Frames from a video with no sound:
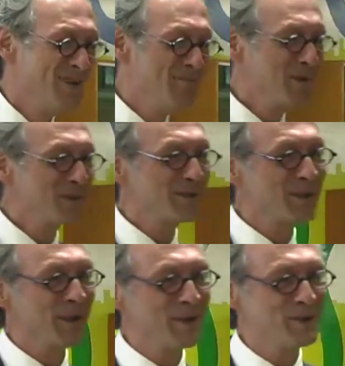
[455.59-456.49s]
Mr.
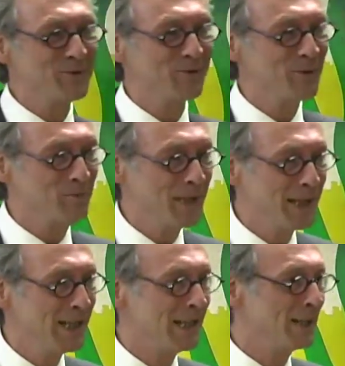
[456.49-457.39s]
Carson for
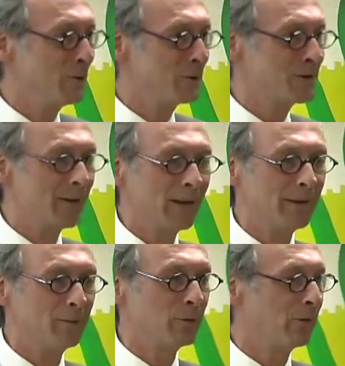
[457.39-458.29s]
me in those
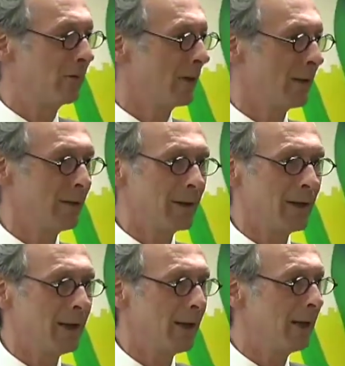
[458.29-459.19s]
days was
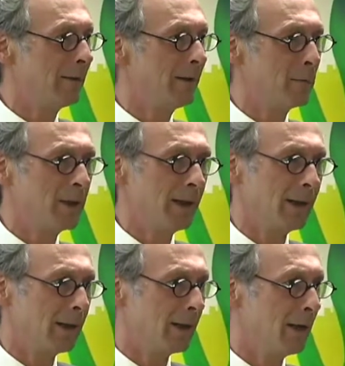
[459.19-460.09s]
very
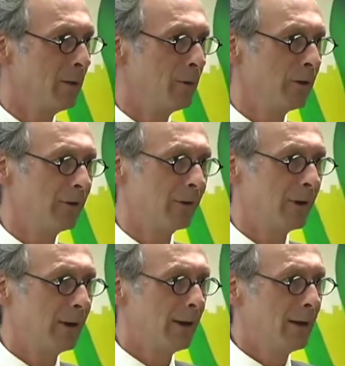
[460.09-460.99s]
intimidating. He was
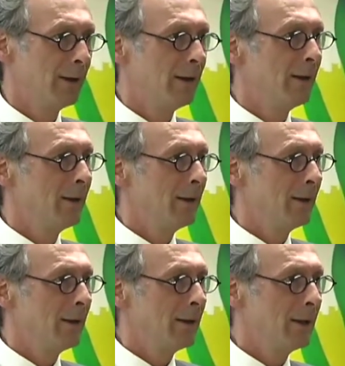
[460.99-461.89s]

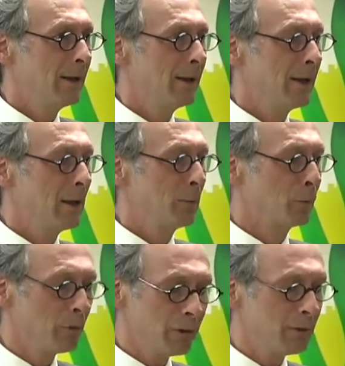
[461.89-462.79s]
a
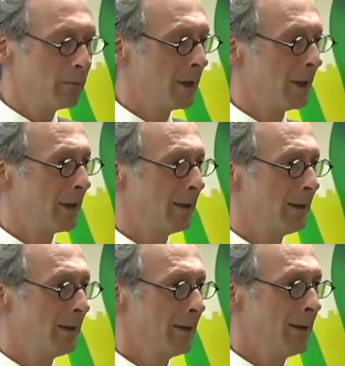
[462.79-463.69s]
brilliant man,
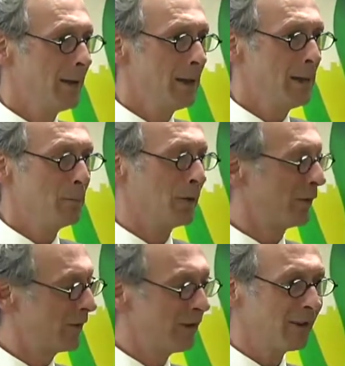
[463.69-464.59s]
but
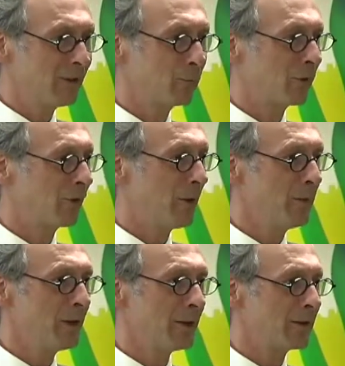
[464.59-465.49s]
physics was
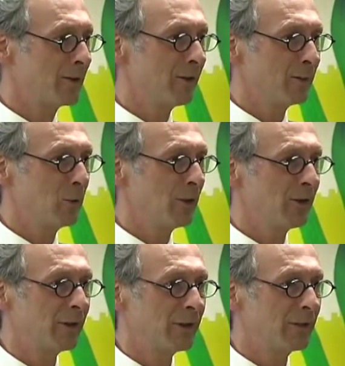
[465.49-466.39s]
something that just
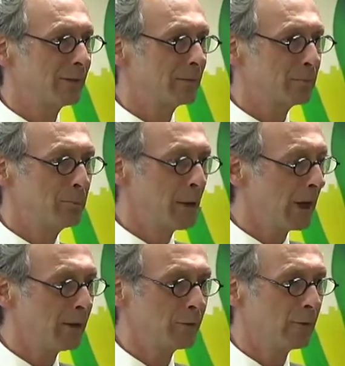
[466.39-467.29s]
wasn't
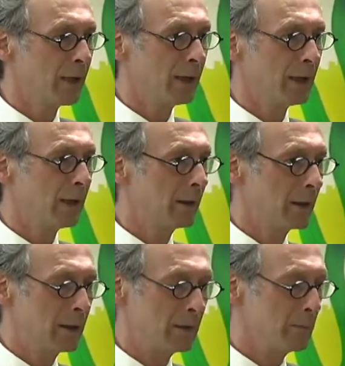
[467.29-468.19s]
penetrating
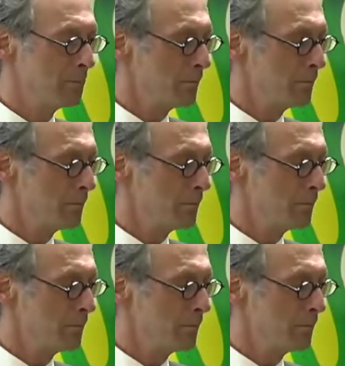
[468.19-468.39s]
the